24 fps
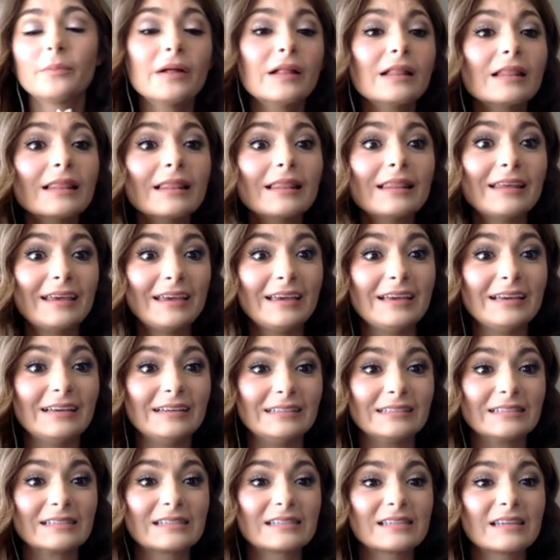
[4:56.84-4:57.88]

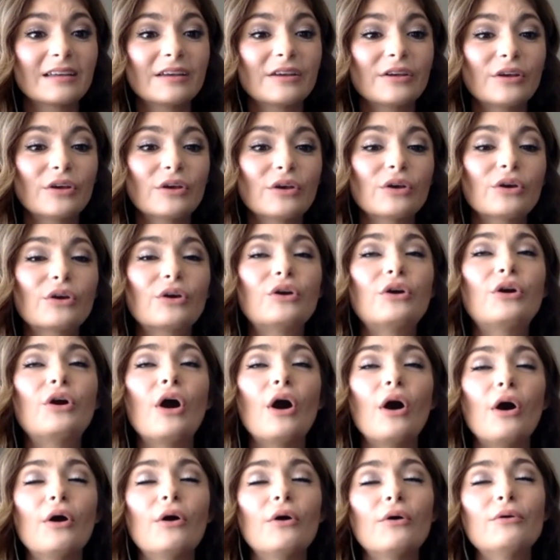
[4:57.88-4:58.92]
Please
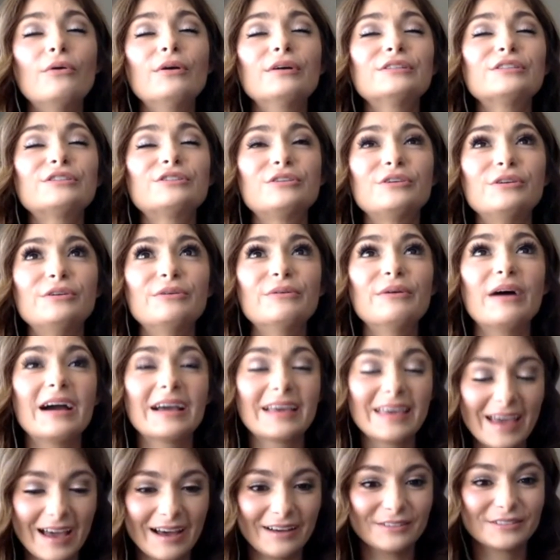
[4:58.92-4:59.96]
go to
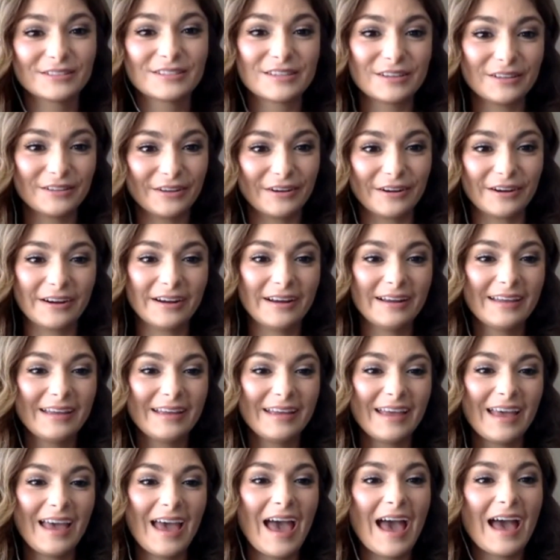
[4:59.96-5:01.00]
a counselor
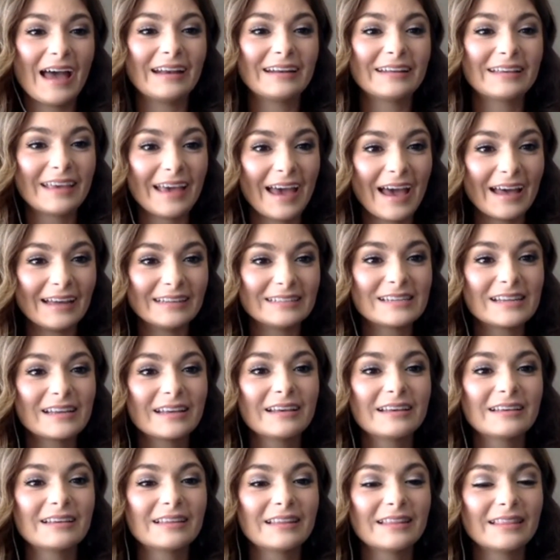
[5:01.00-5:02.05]
and get
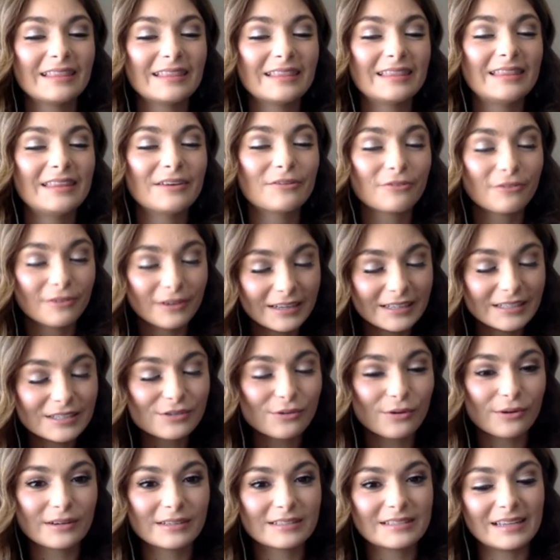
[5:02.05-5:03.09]
the
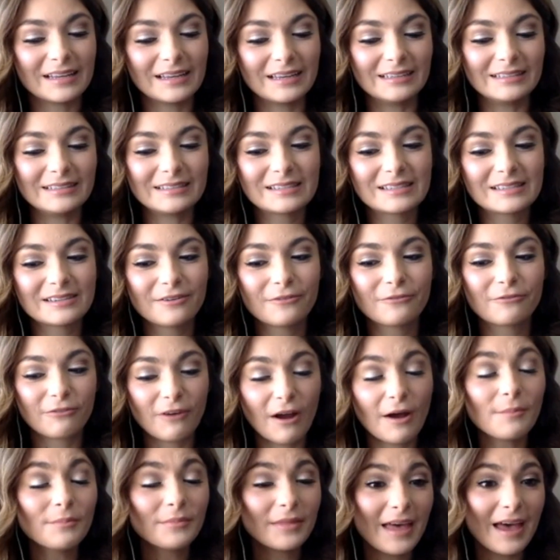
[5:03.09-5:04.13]
resources
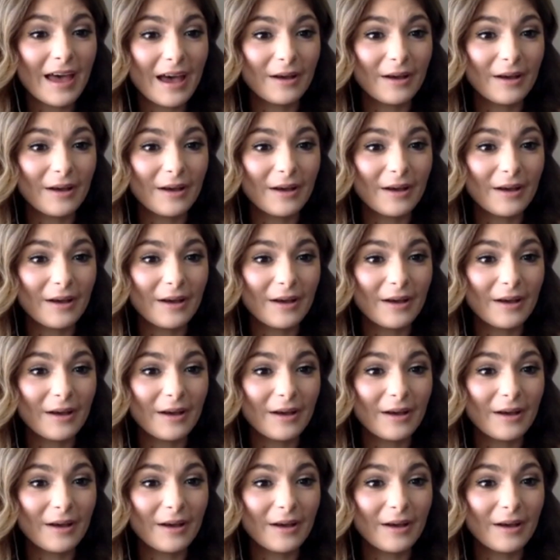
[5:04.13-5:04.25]
from